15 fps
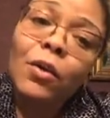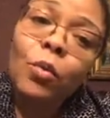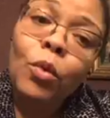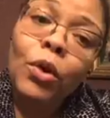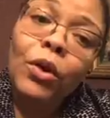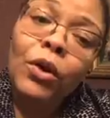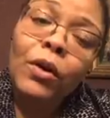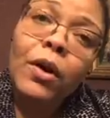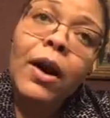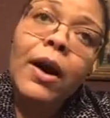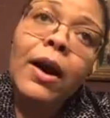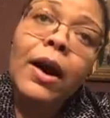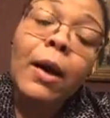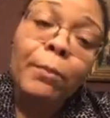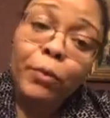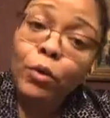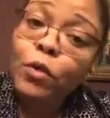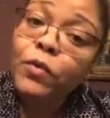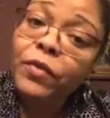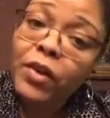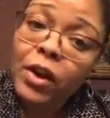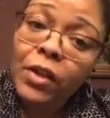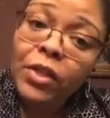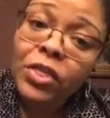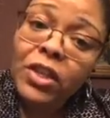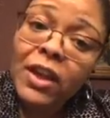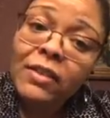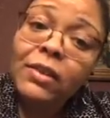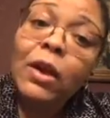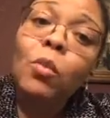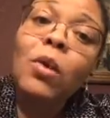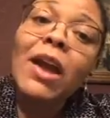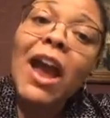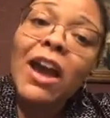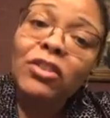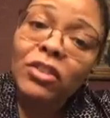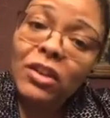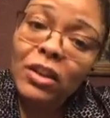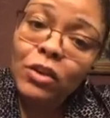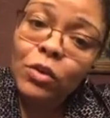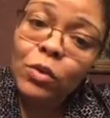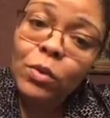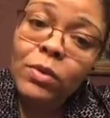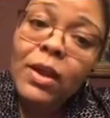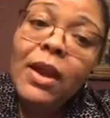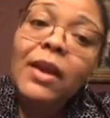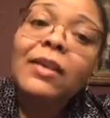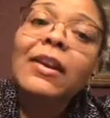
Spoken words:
were approved for other things that we actually use